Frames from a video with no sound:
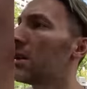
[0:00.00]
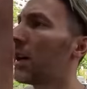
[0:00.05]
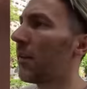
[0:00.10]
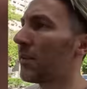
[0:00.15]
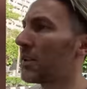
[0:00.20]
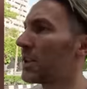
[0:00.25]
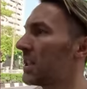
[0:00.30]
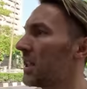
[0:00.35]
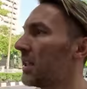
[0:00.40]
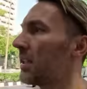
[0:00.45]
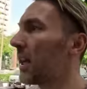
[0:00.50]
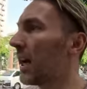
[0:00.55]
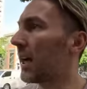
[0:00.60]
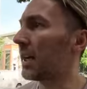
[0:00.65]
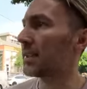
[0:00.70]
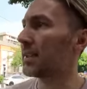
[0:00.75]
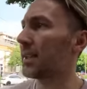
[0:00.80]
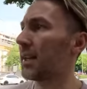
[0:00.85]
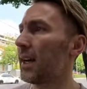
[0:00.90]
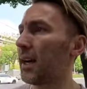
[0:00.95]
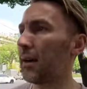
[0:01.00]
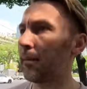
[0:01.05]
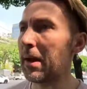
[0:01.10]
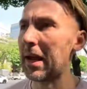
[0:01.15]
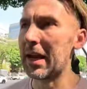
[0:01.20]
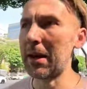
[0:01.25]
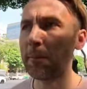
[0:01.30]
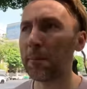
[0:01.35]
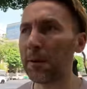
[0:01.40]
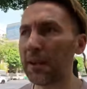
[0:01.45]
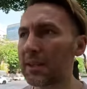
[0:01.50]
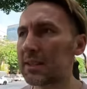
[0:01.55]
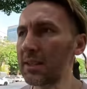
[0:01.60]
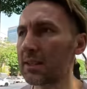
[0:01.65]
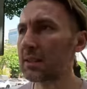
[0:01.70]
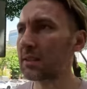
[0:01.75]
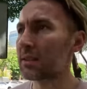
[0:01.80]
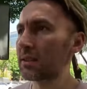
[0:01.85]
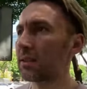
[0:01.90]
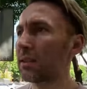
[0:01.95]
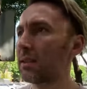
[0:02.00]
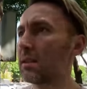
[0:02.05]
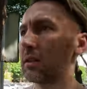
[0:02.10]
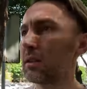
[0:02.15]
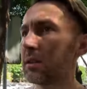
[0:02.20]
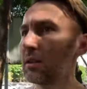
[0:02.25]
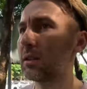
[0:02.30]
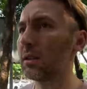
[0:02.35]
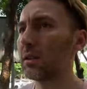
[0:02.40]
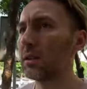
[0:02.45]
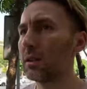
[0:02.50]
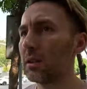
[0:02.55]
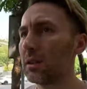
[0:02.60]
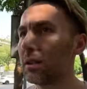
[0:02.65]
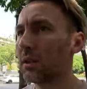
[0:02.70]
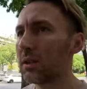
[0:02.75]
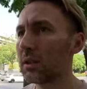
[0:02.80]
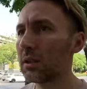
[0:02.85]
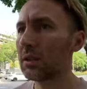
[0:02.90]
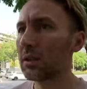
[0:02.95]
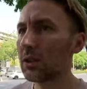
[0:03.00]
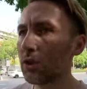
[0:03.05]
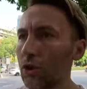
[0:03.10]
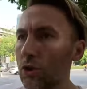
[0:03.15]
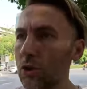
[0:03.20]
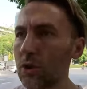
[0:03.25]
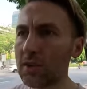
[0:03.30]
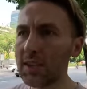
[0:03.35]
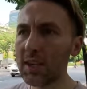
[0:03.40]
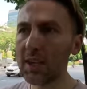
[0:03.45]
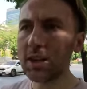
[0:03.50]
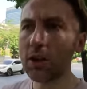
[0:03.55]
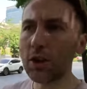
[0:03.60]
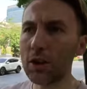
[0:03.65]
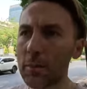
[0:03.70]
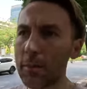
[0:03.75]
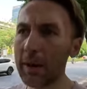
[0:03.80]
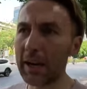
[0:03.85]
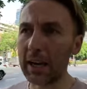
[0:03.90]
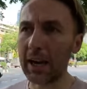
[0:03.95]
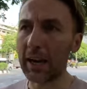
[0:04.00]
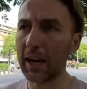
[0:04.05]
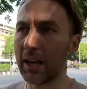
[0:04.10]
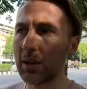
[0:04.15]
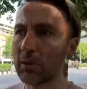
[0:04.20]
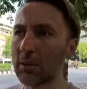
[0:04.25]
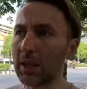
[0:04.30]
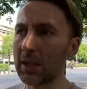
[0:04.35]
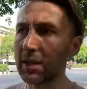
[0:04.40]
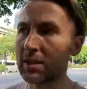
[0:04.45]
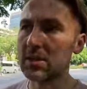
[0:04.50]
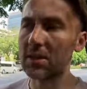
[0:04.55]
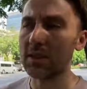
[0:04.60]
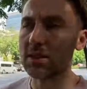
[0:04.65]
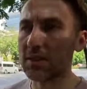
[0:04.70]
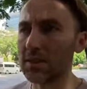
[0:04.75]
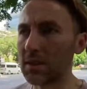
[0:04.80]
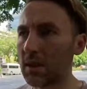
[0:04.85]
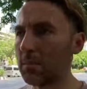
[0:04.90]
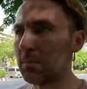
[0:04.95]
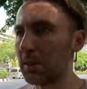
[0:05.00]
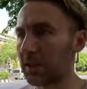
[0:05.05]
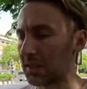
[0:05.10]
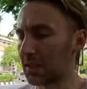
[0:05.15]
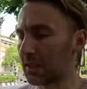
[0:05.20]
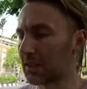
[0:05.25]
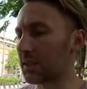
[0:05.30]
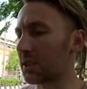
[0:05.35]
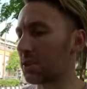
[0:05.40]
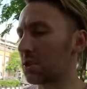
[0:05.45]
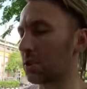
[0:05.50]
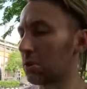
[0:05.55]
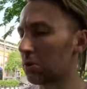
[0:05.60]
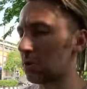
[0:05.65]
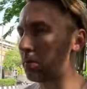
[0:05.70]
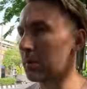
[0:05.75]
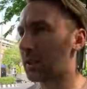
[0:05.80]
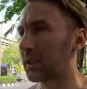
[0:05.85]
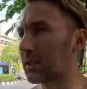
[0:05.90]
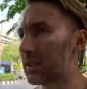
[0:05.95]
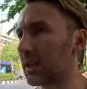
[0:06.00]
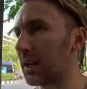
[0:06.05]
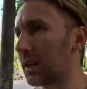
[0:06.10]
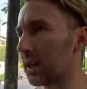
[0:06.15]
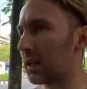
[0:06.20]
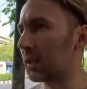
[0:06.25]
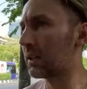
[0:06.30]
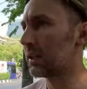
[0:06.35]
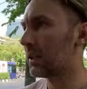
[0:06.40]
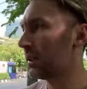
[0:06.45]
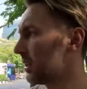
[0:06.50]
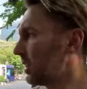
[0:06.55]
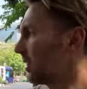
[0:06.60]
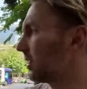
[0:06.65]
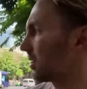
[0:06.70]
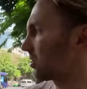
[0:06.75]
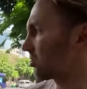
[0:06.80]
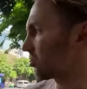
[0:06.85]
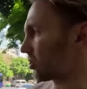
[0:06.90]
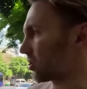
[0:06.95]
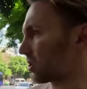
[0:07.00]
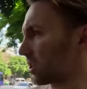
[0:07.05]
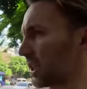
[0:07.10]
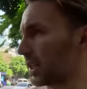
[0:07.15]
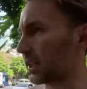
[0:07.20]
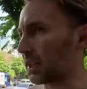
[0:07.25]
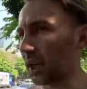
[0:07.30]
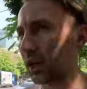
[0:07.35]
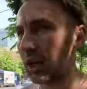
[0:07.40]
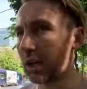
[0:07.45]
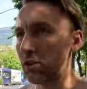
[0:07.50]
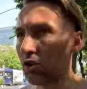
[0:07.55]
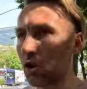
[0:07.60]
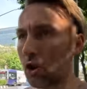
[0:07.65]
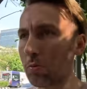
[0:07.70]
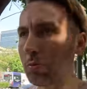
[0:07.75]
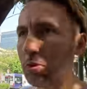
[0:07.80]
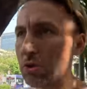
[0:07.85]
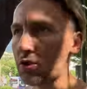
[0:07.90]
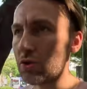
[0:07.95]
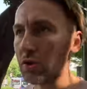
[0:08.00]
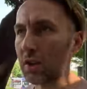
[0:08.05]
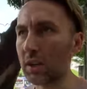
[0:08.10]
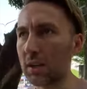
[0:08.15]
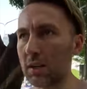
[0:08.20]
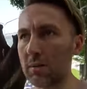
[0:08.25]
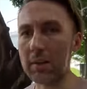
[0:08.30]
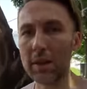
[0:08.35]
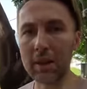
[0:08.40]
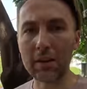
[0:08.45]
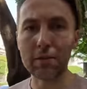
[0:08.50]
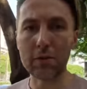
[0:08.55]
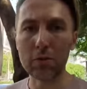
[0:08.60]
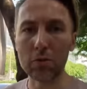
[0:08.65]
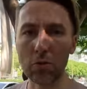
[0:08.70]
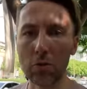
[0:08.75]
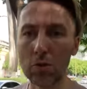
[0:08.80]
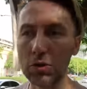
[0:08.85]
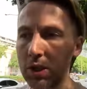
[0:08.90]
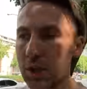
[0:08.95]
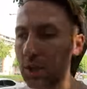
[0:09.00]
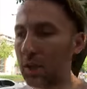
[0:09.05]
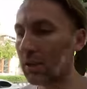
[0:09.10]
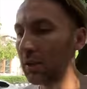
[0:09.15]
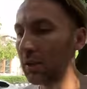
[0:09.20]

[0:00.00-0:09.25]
Haven't seen that uh, many places. You do see it on the big highways in some places that you go, but uh, it's just like a normal street in the middle of the road